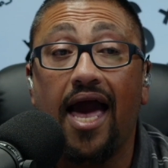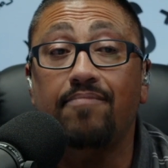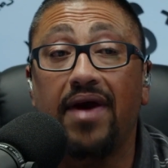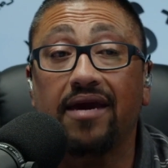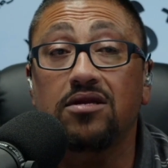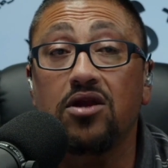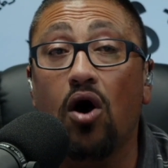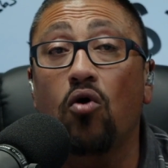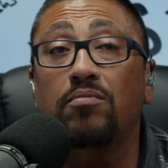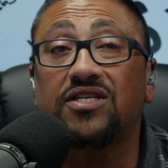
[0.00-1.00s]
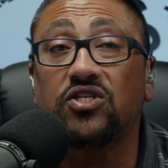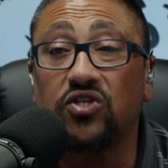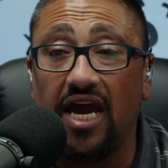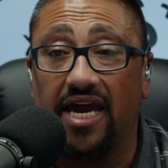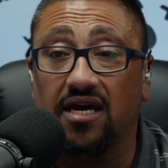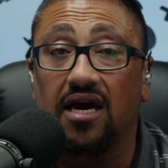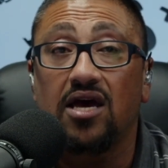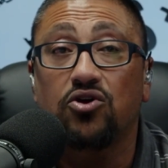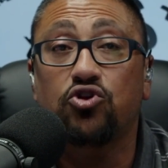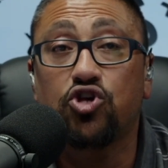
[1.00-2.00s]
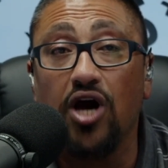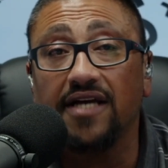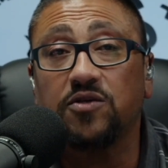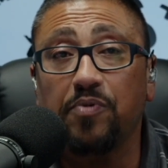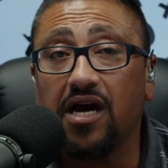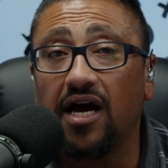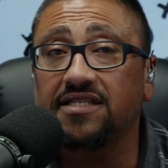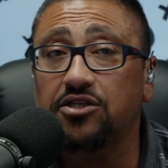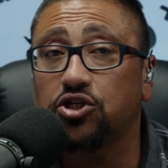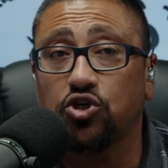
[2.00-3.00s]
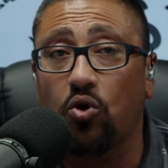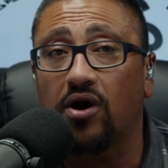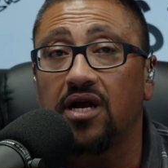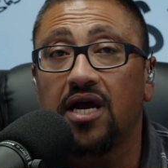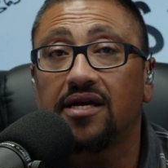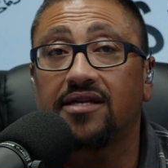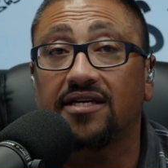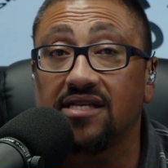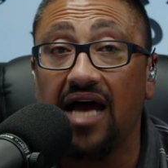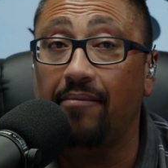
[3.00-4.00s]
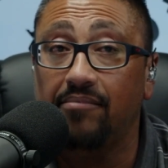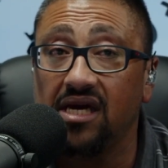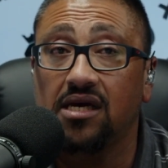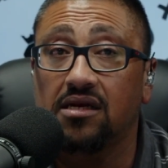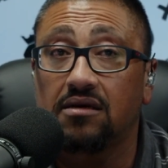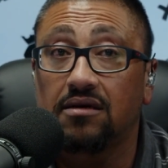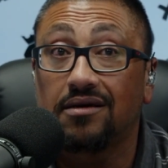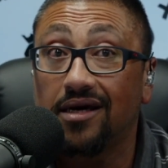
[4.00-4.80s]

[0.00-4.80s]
And make no mistake, just because it's short does not mean